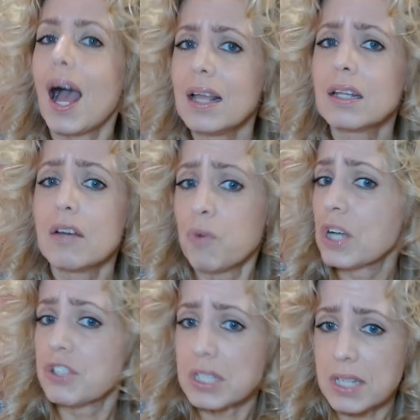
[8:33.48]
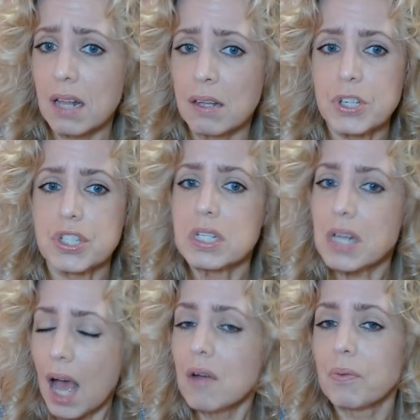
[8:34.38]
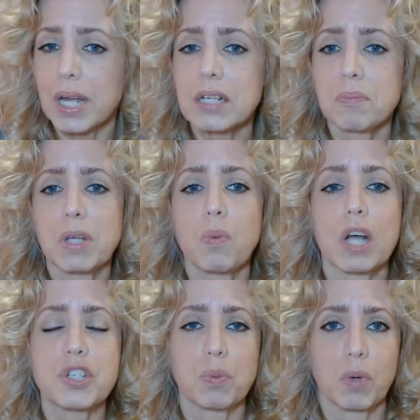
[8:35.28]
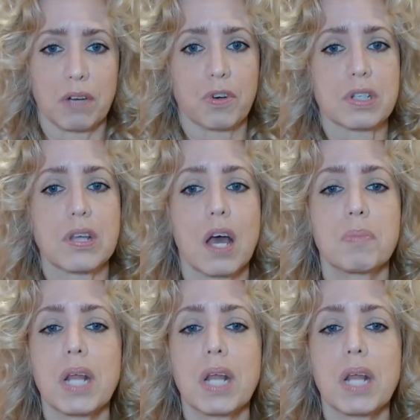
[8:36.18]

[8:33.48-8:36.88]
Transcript: I love watching television, not randomly watching whatever is on,